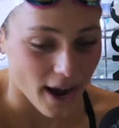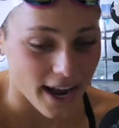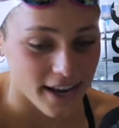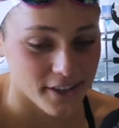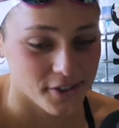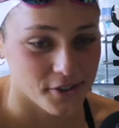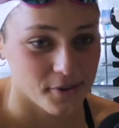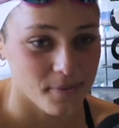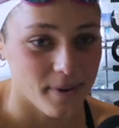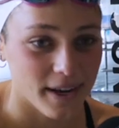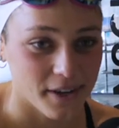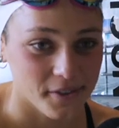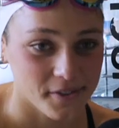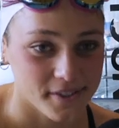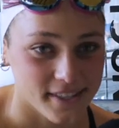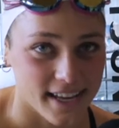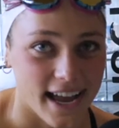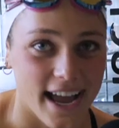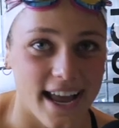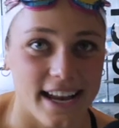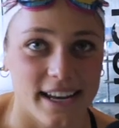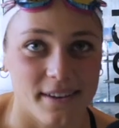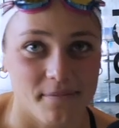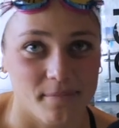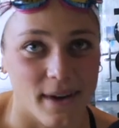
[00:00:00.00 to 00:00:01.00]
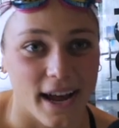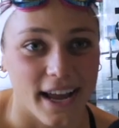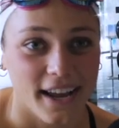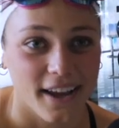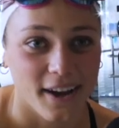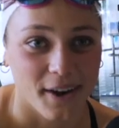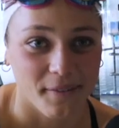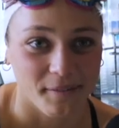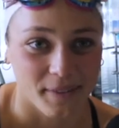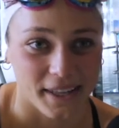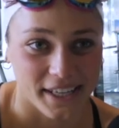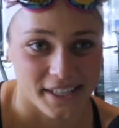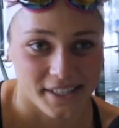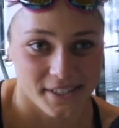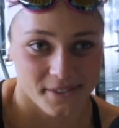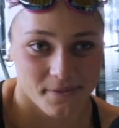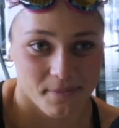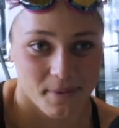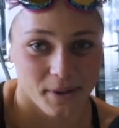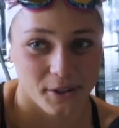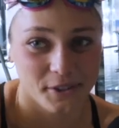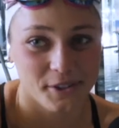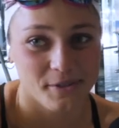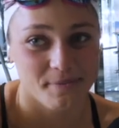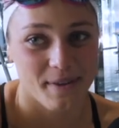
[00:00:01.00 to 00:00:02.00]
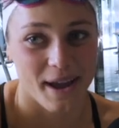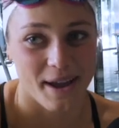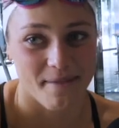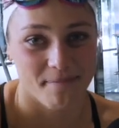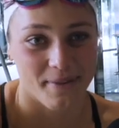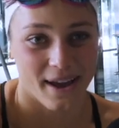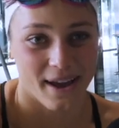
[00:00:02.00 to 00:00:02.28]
I swam outside and my gum like spilled in my